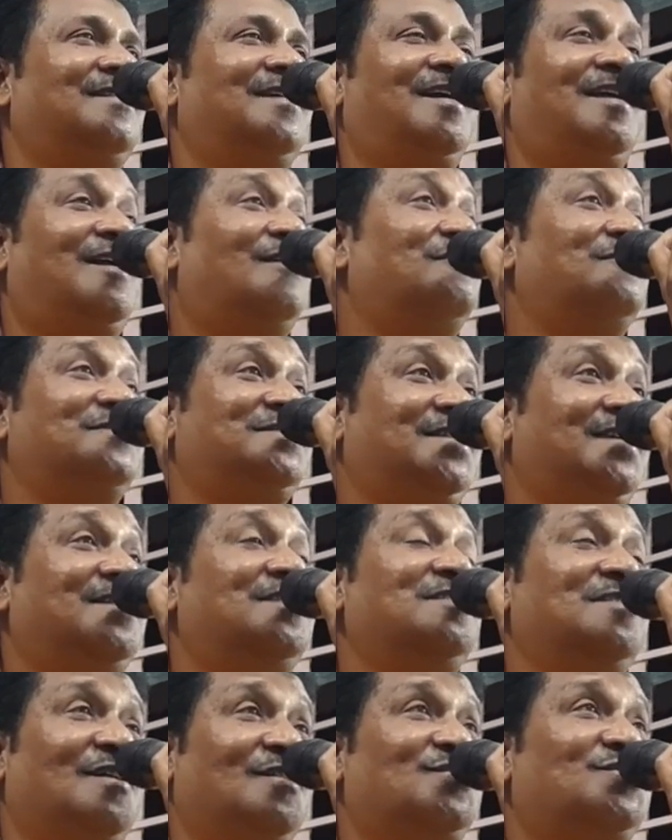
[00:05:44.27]
And I would say,
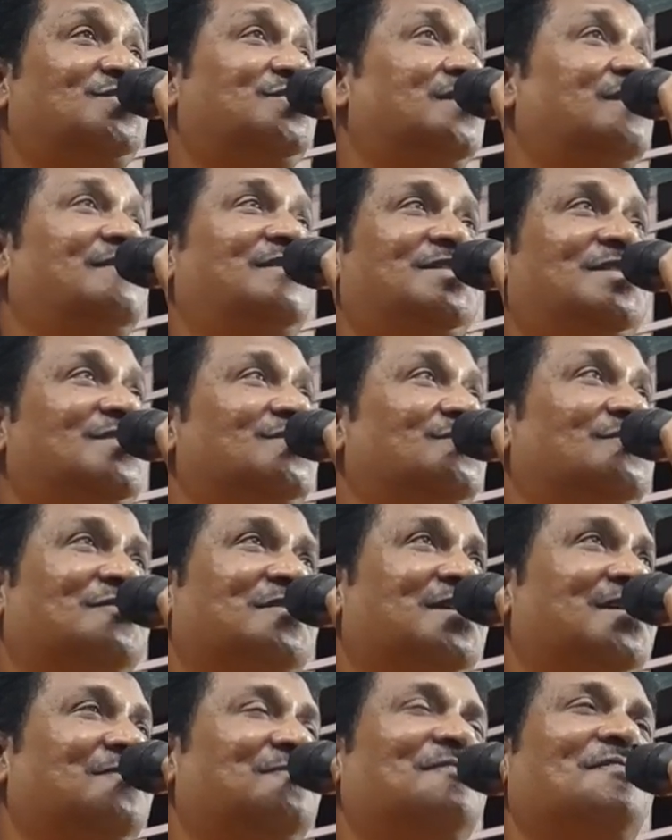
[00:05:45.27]
yes, everything's
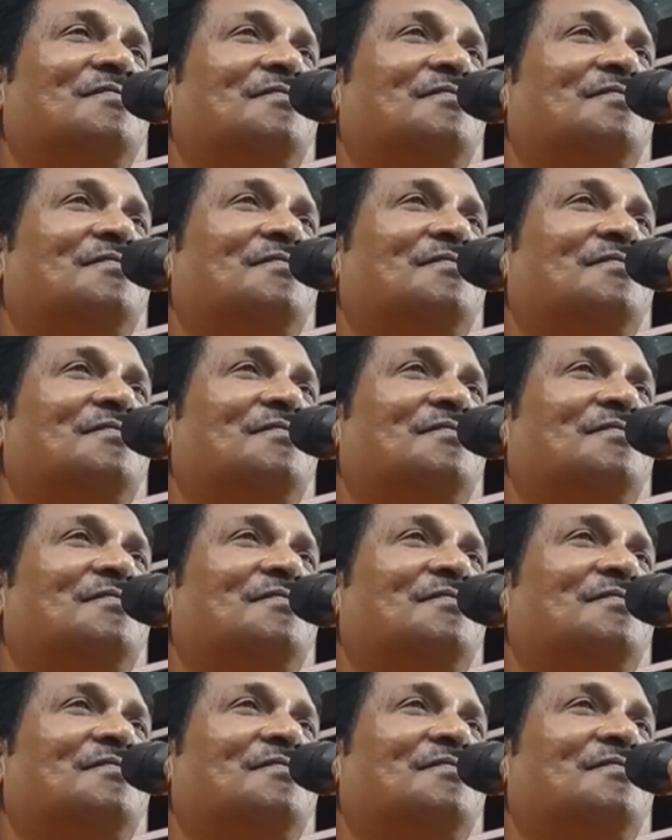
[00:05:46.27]
okay.